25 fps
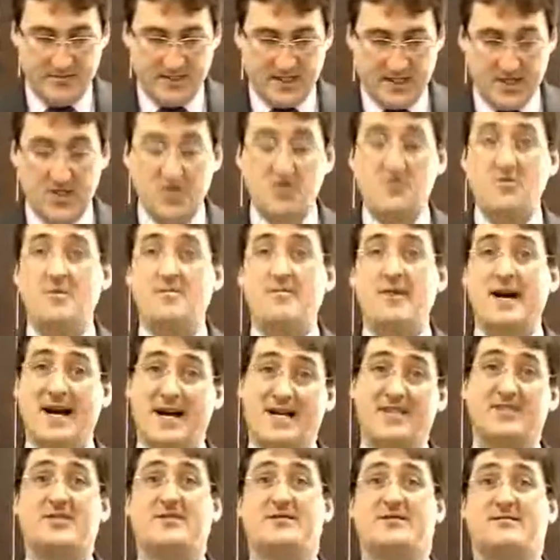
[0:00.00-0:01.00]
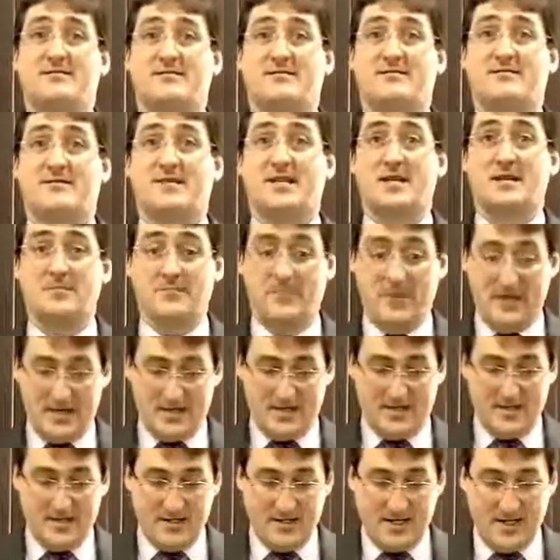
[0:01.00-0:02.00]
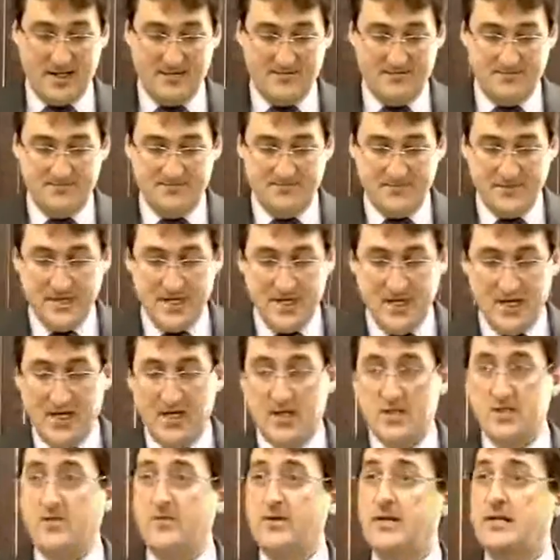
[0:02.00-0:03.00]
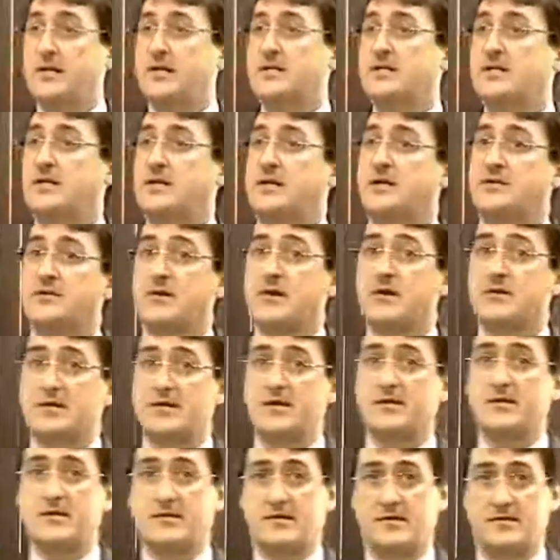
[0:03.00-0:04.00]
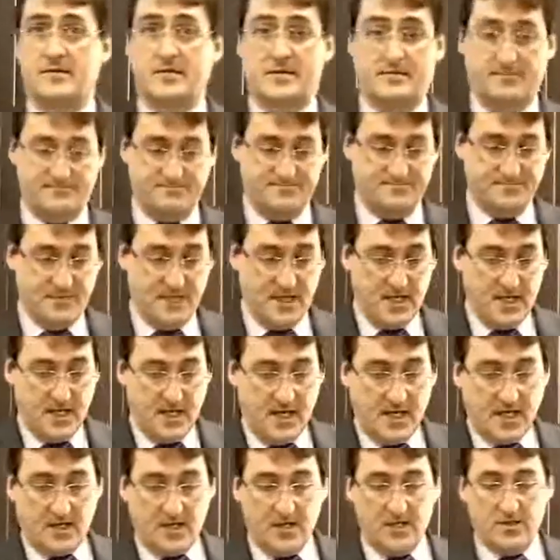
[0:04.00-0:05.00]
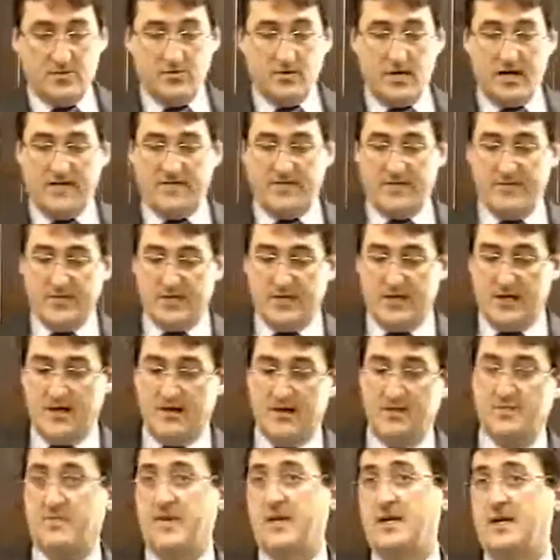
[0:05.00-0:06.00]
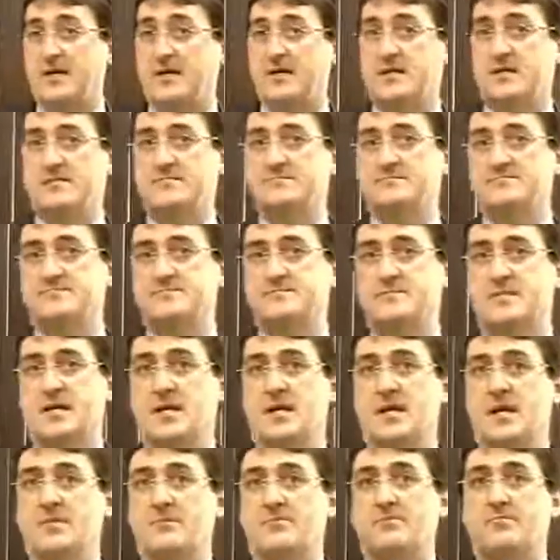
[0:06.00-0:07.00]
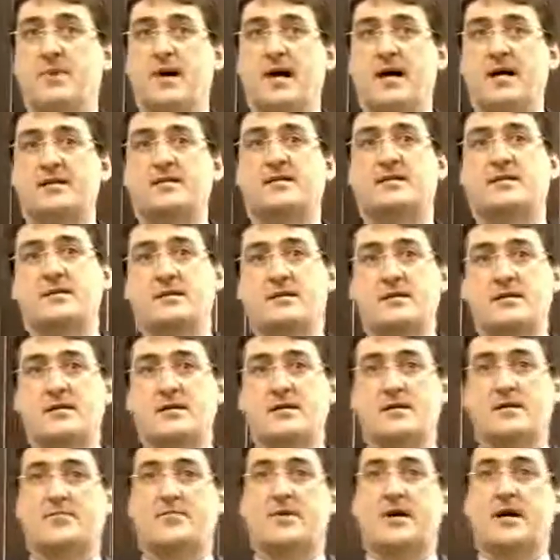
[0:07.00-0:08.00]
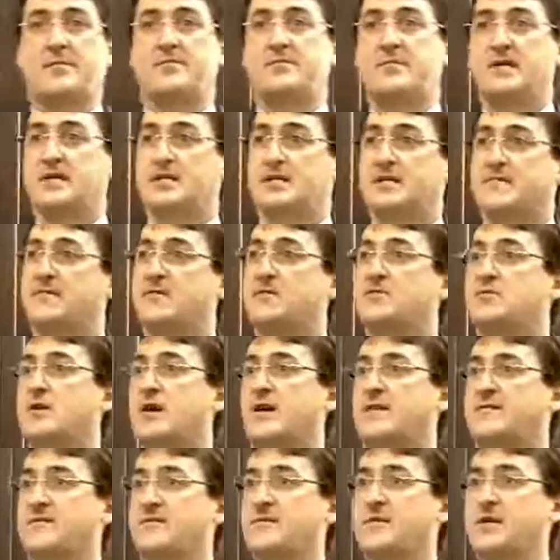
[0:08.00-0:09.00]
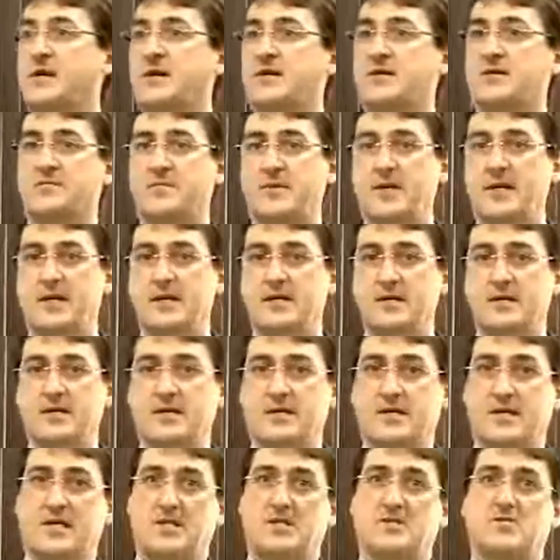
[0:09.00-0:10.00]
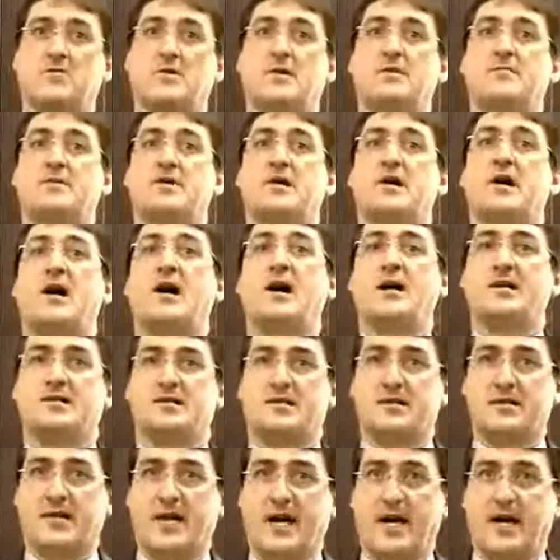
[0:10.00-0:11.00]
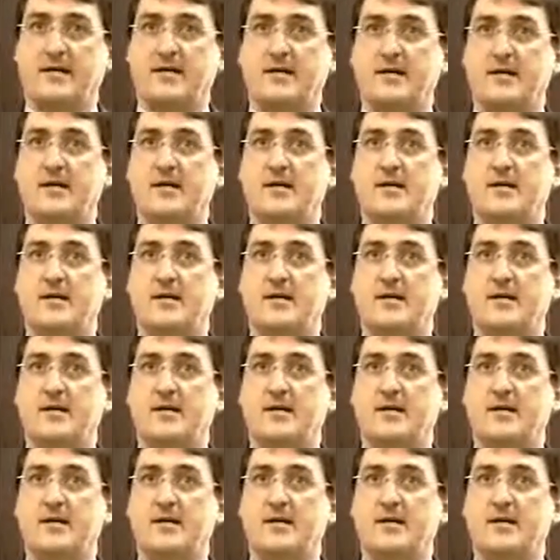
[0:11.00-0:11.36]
Can you imagine the impact on that? So we looked at other alternatives. He could draw from his RSPs, but the problem is if you draw from your RSPs, there's an extreme cost to that,